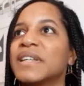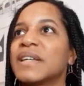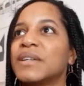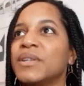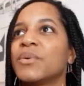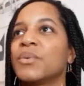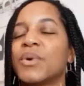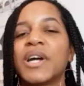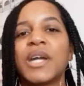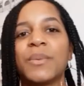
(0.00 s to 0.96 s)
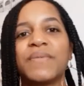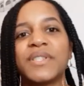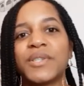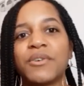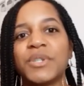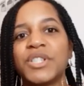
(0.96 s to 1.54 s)
you know, working with a
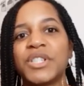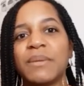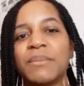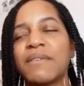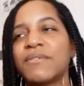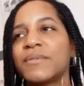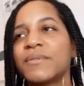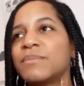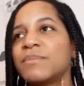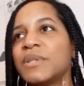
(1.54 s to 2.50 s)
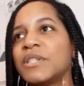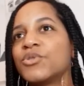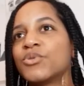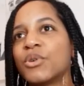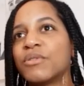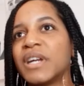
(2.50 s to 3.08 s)
sewing machine. But I've always been
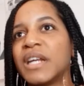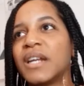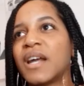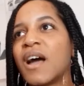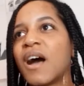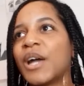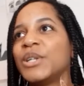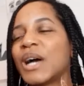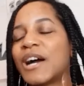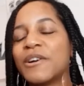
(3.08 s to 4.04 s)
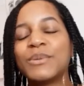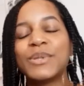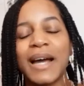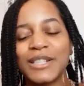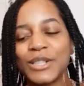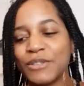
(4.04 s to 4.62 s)
drawing. I
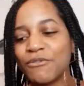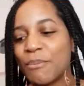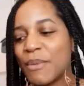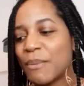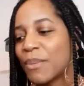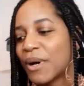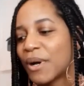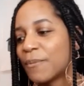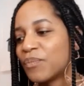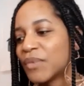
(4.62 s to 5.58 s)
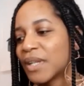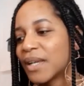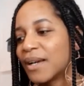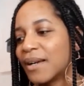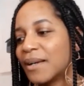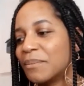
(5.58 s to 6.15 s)
actually remember,
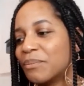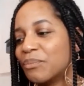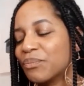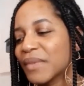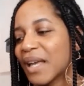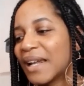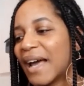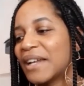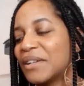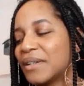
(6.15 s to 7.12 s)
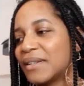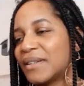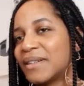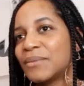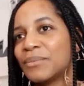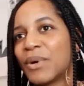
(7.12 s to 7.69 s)
and I had
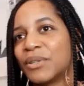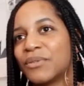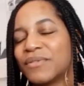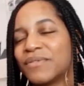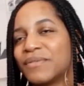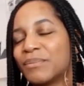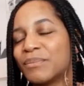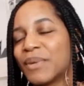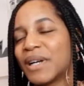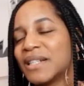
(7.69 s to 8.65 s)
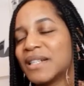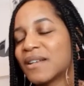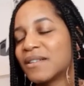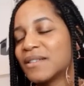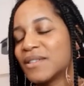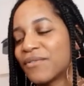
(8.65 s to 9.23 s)
one of my
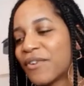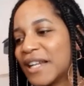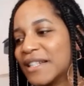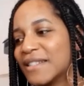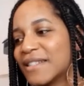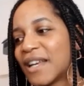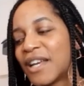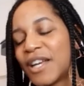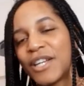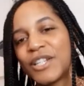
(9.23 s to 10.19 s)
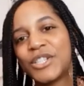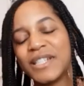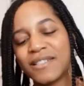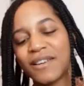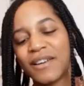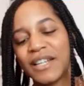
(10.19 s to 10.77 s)
son's friends, she
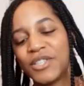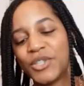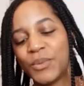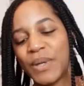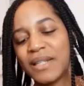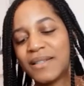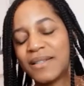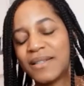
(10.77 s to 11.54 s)
started doing